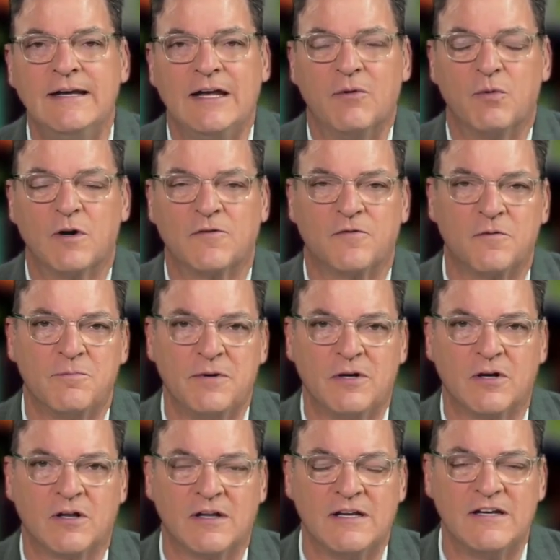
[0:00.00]
He worked for
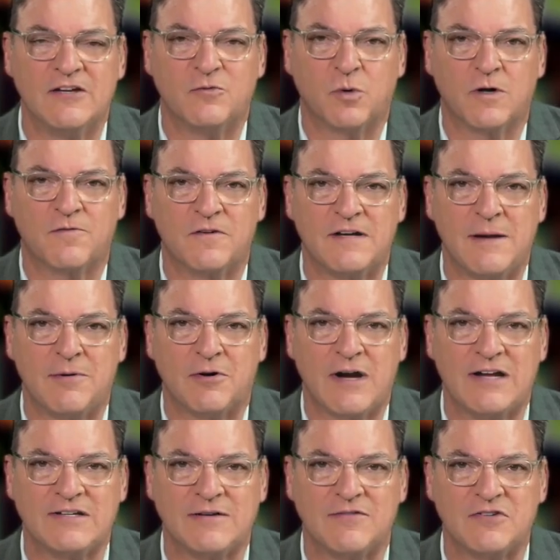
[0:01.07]
Bill Clinton. He's worked for
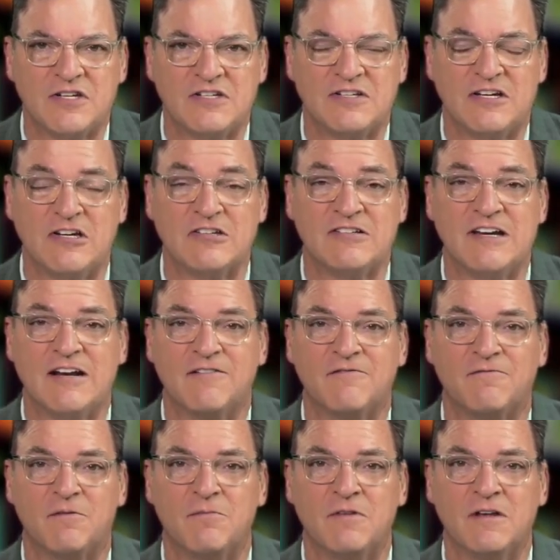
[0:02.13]
Democrats ever since. He just did
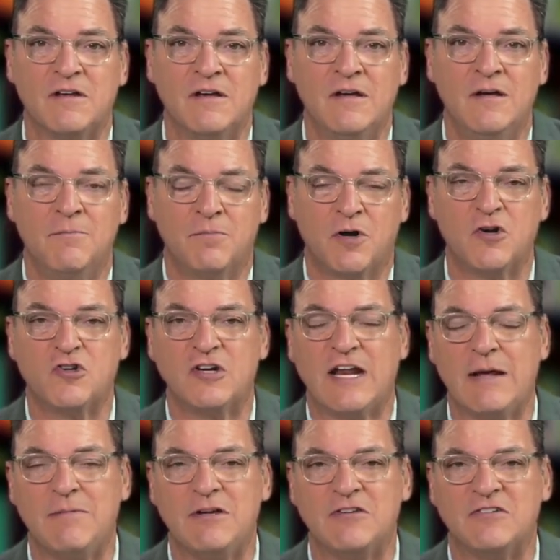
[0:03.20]
it from the perch at
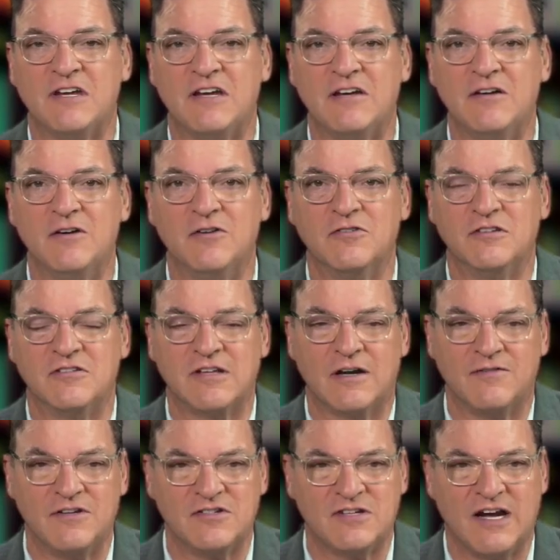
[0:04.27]
ABC News
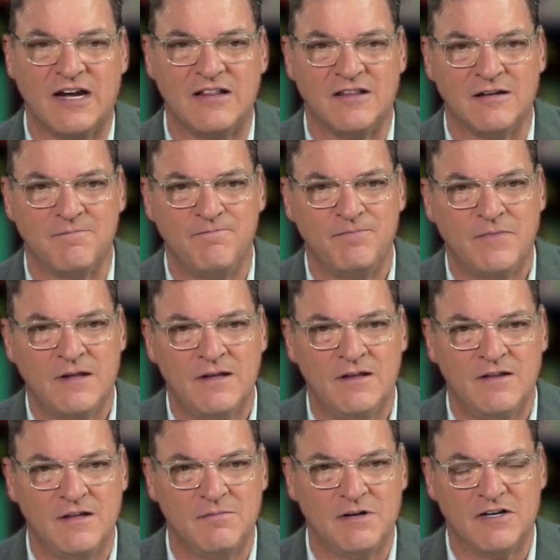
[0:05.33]
instead of inside the
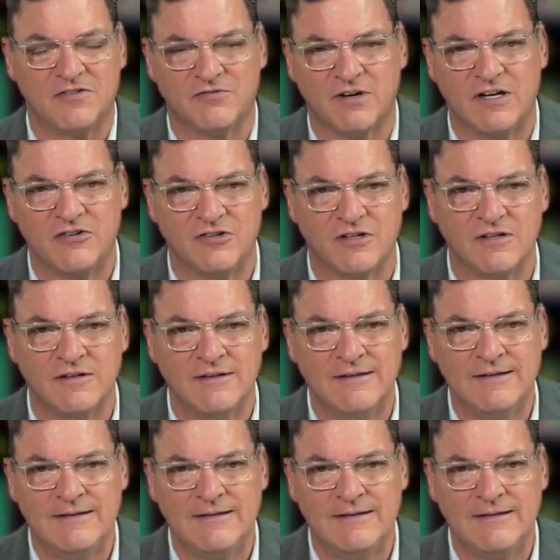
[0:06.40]
administration.